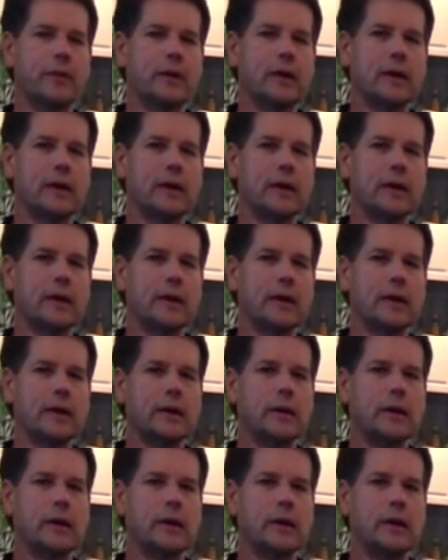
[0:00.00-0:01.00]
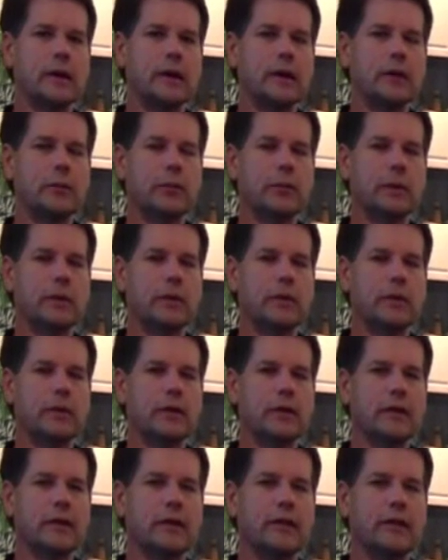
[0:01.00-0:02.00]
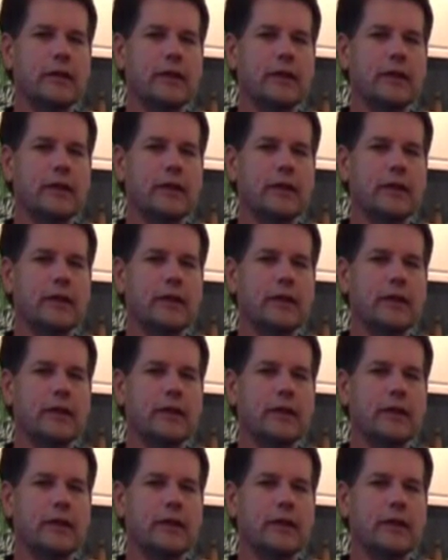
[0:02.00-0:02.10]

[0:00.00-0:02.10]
and he's been in the